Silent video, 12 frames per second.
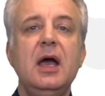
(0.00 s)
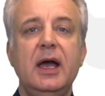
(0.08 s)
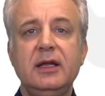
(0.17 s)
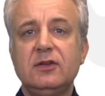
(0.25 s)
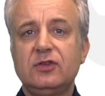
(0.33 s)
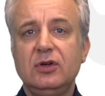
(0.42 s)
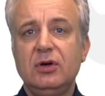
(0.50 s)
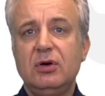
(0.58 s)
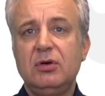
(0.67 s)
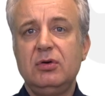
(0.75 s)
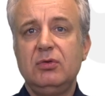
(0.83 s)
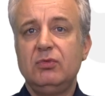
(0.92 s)
And
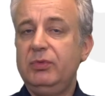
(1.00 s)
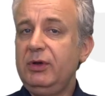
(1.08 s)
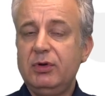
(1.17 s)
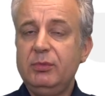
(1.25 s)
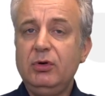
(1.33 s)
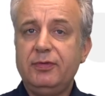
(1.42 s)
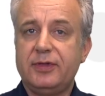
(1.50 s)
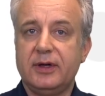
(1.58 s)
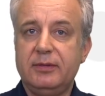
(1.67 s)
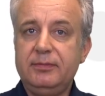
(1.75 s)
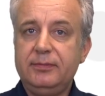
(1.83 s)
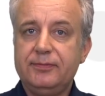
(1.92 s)
so we remove
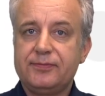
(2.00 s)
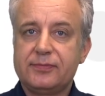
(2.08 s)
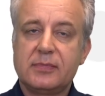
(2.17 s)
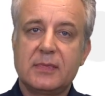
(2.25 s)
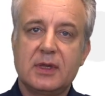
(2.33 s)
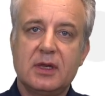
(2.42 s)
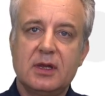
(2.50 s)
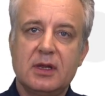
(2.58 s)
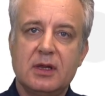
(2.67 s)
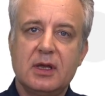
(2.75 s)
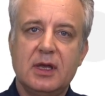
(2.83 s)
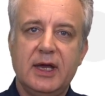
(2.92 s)
them,
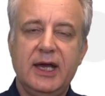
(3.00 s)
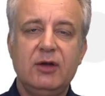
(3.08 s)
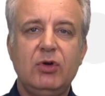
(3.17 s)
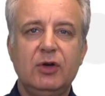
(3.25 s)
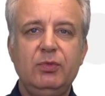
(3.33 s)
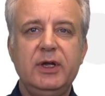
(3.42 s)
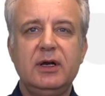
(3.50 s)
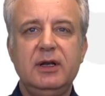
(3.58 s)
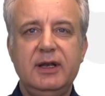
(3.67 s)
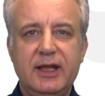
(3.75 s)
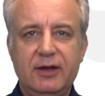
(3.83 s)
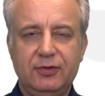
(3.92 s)
and what we are
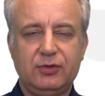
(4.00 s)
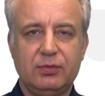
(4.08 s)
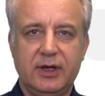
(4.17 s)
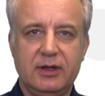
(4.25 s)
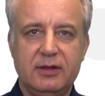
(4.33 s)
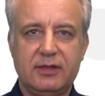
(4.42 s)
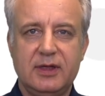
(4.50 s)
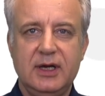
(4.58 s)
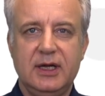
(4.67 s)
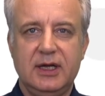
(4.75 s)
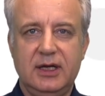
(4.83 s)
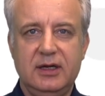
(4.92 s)
left with
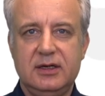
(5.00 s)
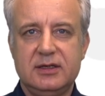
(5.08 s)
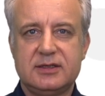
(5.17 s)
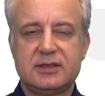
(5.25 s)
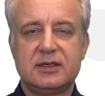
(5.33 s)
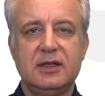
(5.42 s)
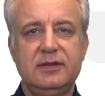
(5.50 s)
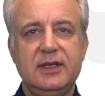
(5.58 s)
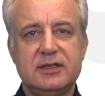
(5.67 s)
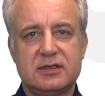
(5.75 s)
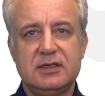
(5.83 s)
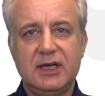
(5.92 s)
is
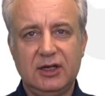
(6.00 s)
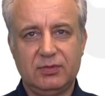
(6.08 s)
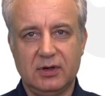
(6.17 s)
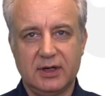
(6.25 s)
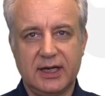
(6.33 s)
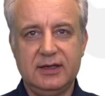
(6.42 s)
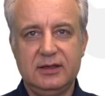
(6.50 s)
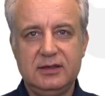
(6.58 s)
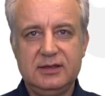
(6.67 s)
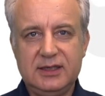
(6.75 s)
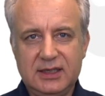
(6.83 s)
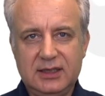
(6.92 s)
this network. And
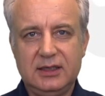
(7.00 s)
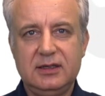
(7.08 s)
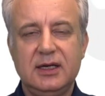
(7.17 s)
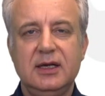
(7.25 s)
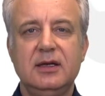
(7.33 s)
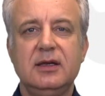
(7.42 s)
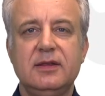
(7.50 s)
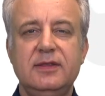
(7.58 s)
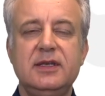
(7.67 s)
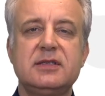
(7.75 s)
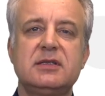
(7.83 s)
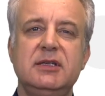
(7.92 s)
indeed,
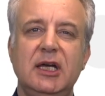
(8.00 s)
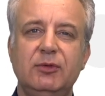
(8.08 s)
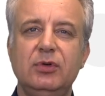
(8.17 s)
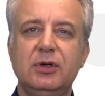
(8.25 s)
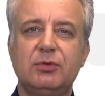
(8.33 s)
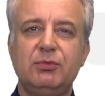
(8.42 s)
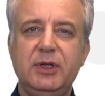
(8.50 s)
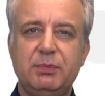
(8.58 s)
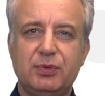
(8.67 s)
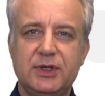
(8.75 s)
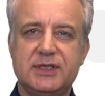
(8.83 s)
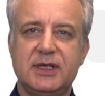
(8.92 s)
this network
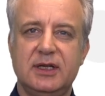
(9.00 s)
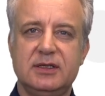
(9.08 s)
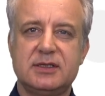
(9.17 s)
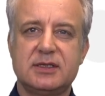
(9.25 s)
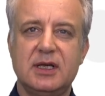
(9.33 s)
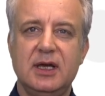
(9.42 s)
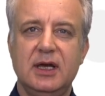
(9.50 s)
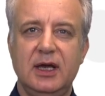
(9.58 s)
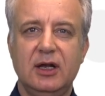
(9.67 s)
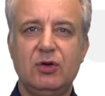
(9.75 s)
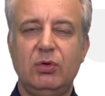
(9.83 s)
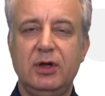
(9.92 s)
represents
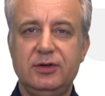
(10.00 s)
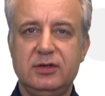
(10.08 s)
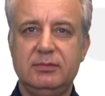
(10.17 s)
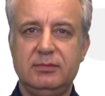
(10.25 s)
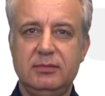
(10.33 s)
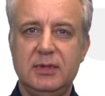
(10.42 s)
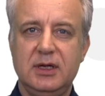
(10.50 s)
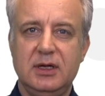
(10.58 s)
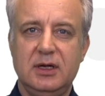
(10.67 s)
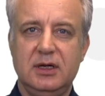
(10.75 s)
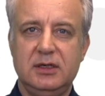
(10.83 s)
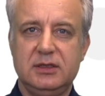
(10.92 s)
a quantum
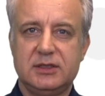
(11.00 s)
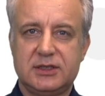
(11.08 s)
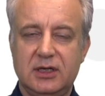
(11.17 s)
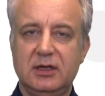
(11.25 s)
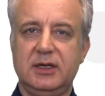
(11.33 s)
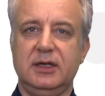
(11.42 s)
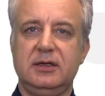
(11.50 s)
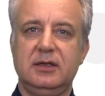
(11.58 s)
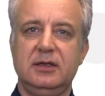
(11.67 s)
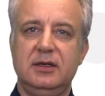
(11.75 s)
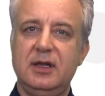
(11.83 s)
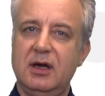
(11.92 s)
circuit.
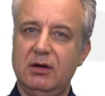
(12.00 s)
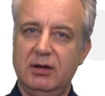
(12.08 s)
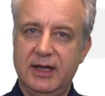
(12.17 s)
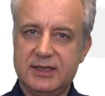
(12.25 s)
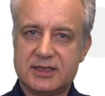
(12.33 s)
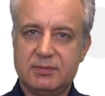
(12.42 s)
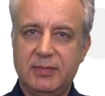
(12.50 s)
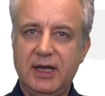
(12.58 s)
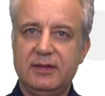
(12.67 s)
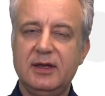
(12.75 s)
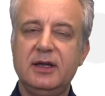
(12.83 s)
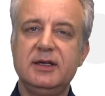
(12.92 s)
Now, let's
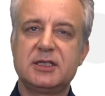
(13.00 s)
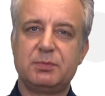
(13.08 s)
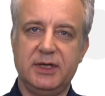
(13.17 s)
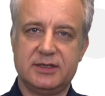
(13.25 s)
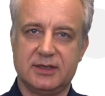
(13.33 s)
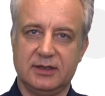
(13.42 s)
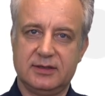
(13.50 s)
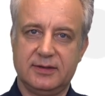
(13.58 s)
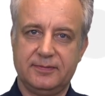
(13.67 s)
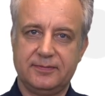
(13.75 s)
make that explicit.